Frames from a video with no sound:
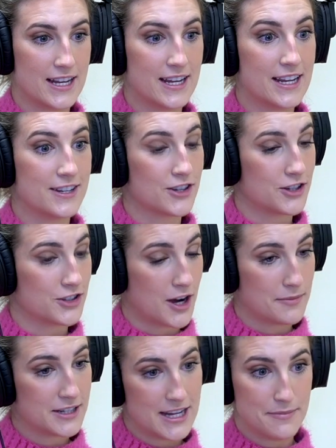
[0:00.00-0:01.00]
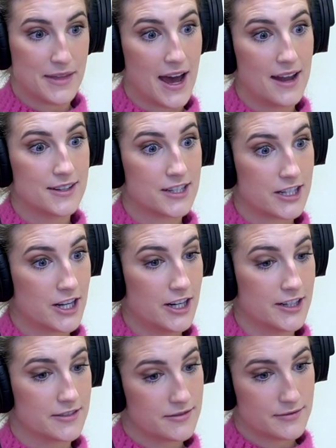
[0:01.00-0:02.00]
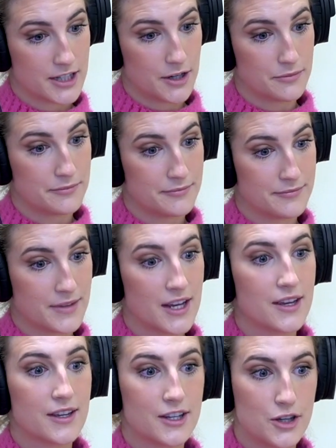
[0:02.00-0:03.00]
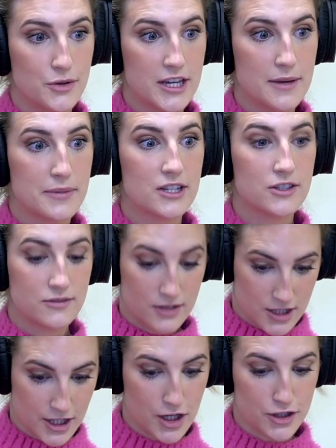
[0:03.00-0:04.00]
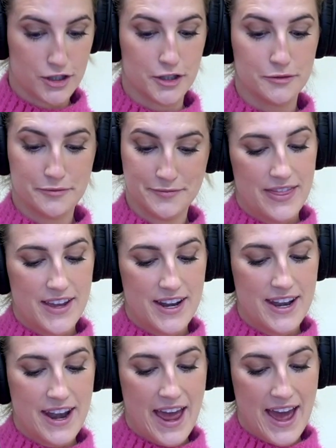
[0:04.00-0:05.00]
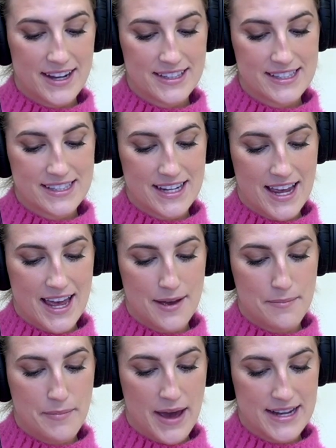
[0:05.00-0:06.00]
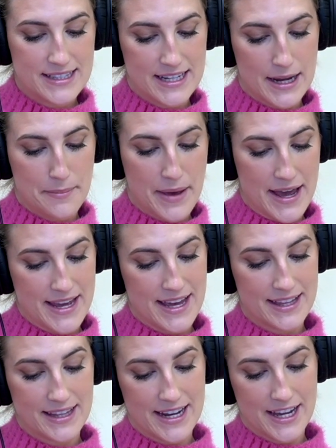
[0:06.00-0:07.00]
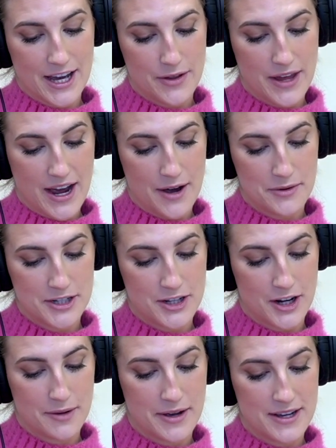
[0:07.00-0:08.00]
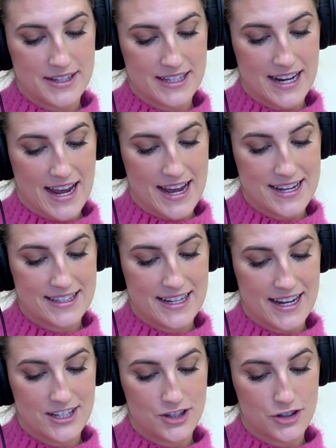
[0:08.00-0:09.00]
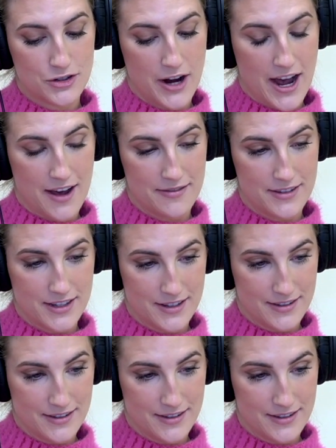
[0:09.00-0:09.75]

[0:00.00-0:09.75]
it is our job to keep that secure. So you keep it secure too. The next basic banking lingo that I want to talk about is an ACH draft.